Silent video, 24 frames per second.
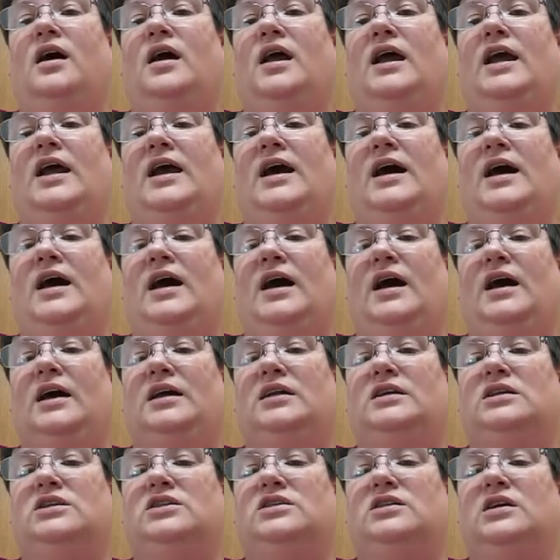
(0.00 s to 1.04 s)

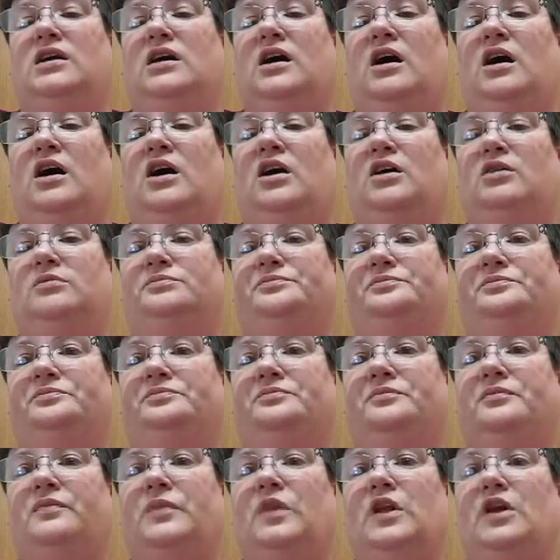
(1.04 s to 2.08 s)
And um,
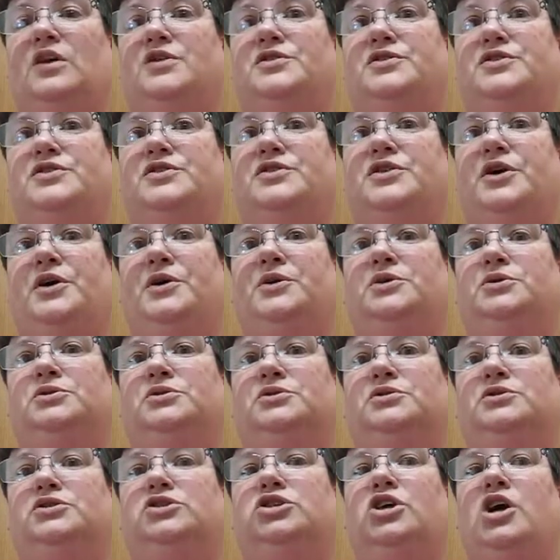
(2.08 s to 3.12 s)
so
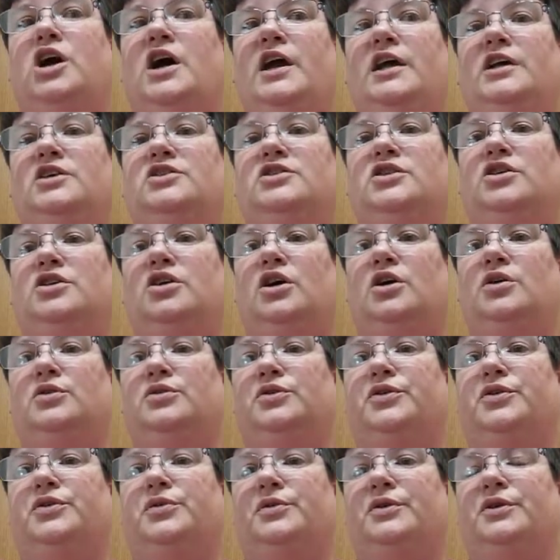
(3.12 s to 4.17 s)
trying to go
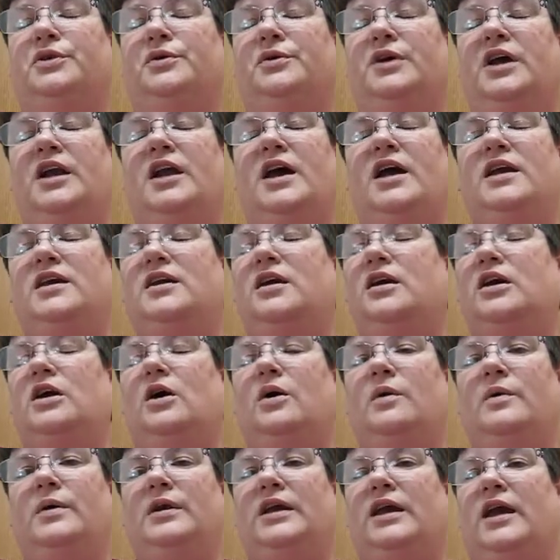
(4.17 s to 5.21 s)
through and i can
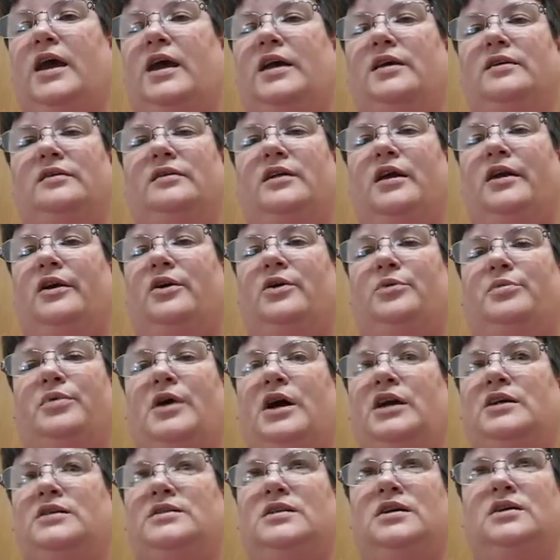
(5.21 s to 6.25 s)
go and get you know
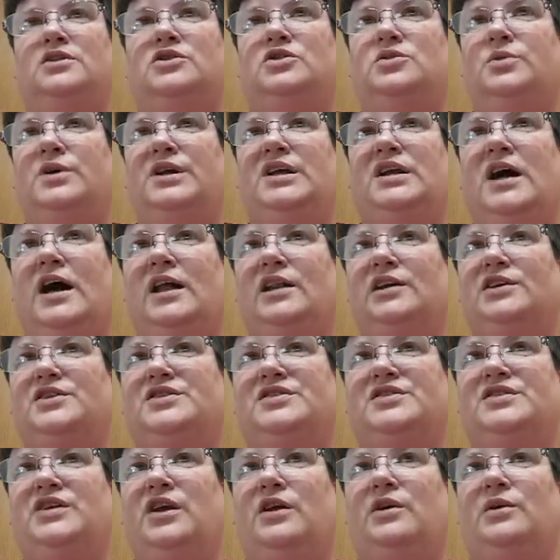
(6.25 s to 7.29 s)
probably 10 20
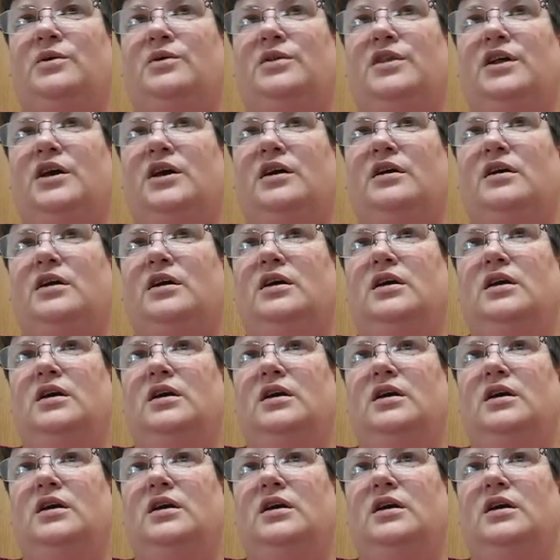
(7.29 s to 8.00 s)
dollars you know the